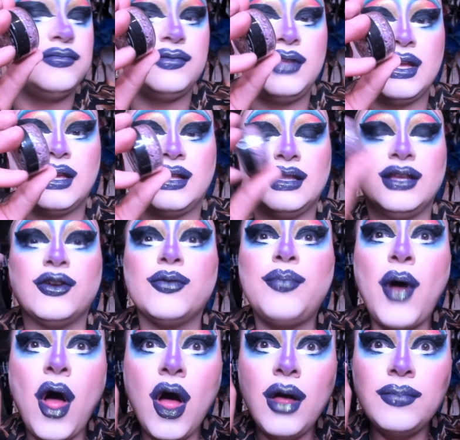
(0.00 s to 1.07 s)
like glitter
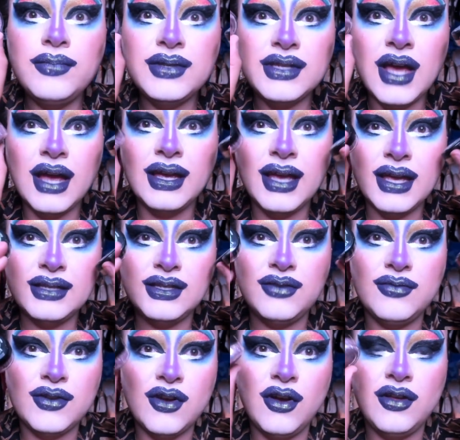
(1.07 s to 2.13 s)
bombs, I guess you
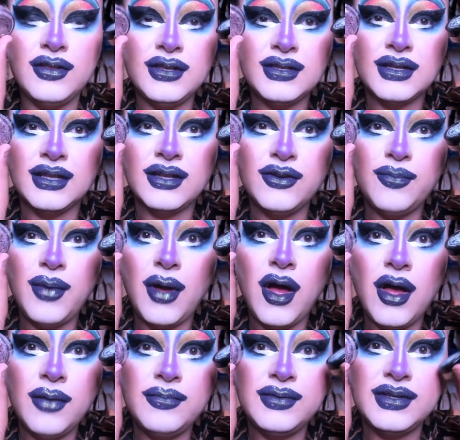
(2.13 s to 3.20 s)
would call these glitter
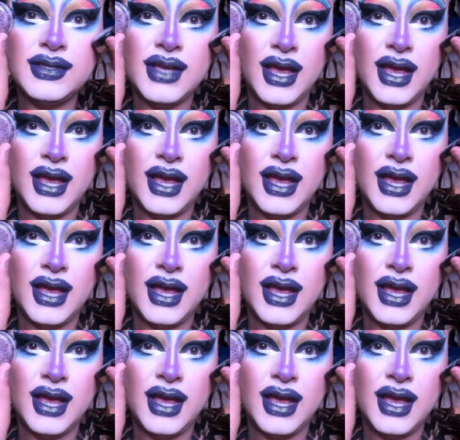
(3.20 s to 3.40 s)
bombs.